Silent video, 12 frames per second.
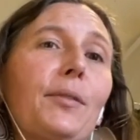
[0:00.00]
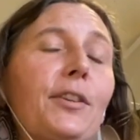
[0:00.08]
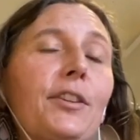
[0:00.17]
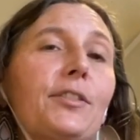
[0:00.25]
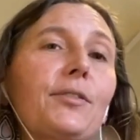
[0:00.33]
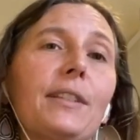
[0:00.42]

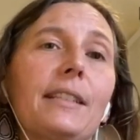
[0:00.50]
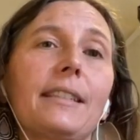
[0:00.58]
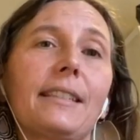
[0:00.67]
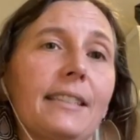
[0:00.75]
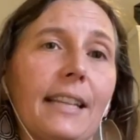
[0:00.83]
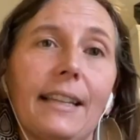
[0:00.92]
clone
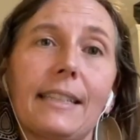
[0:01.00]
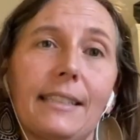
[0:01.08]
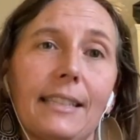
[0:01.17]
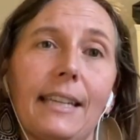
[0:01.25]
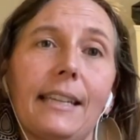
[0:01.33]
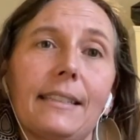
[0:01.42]
nurseries and
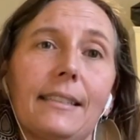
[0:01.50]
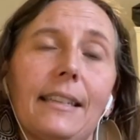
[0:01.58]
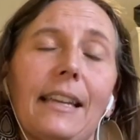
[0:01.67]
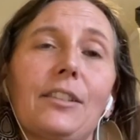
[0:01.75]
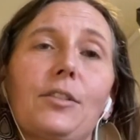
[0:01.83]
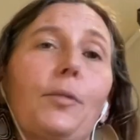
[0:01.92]
selling
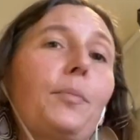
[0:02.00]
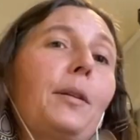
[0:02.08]
seeds. And so